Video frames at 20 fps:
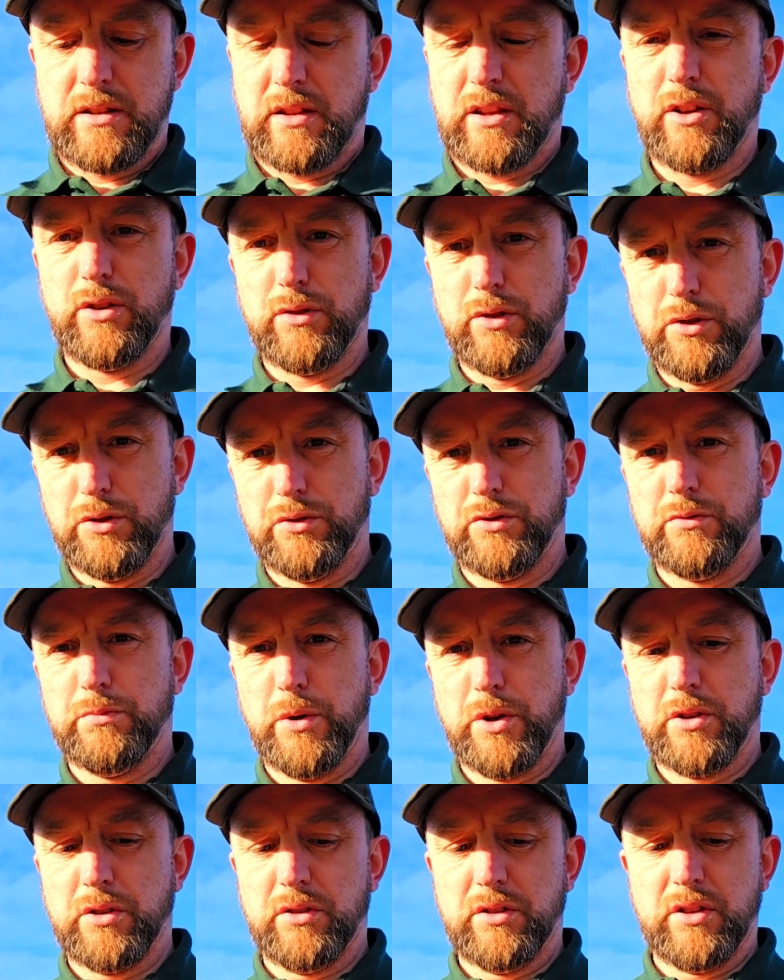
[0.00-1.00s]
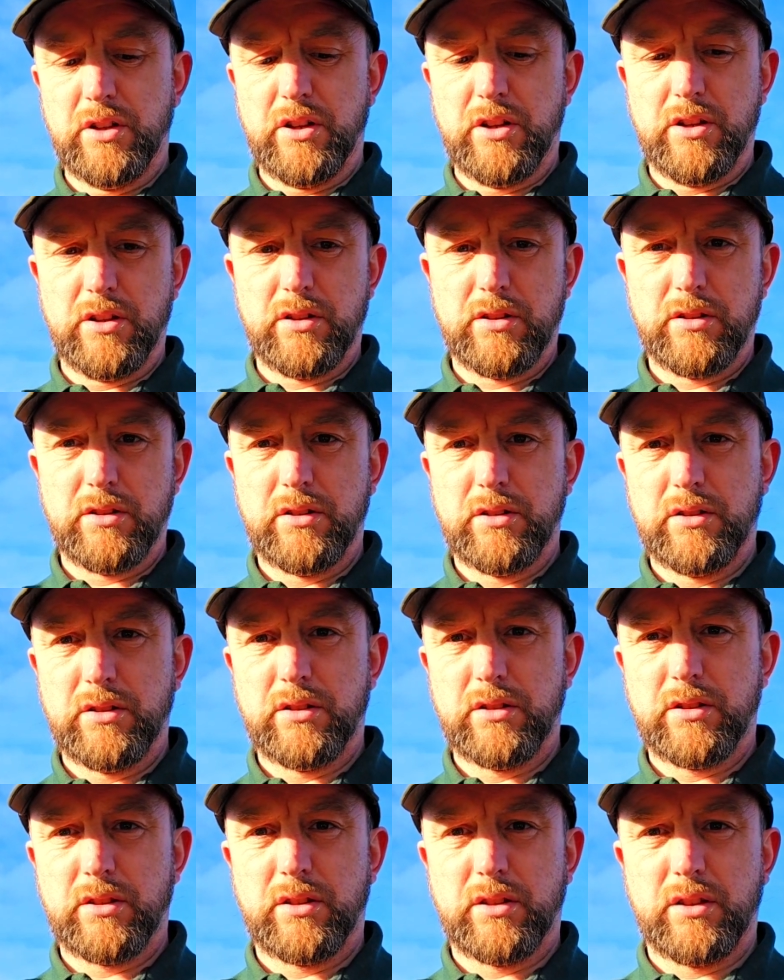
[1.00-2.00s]
get all the loose muck and dirt,
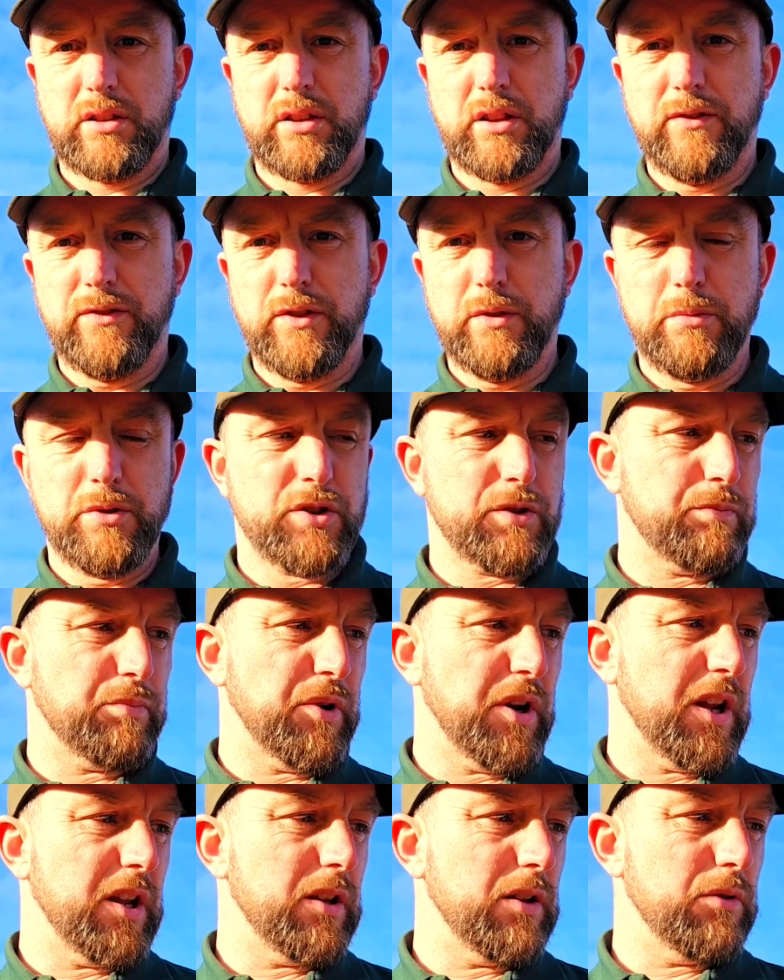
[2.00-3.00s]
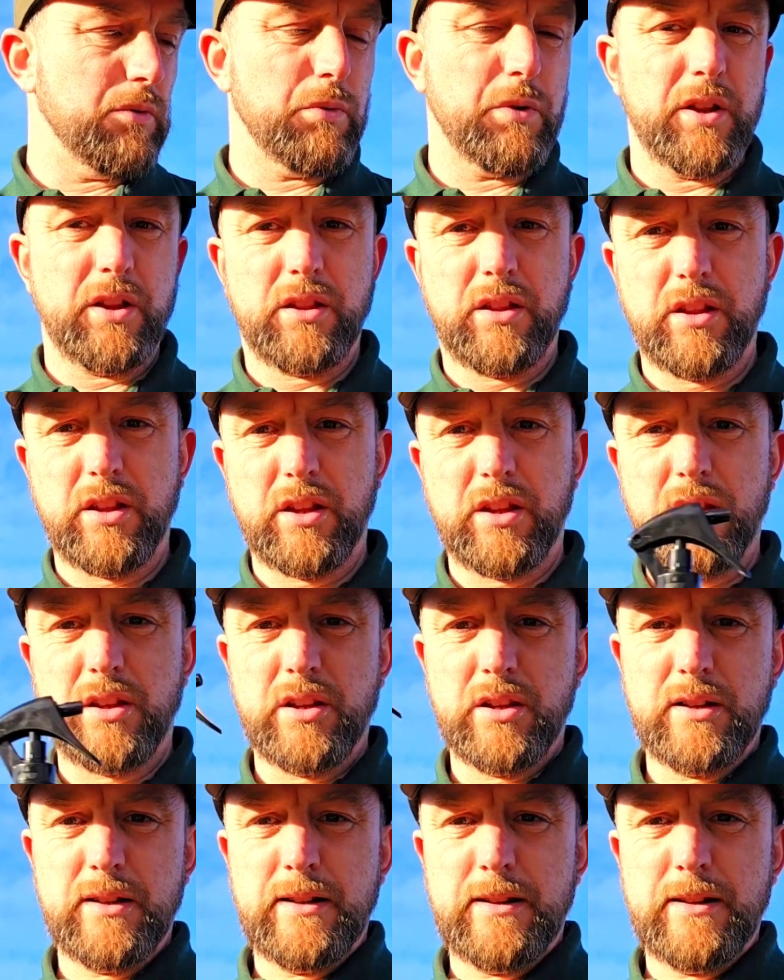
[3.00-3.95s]
give them a spray with the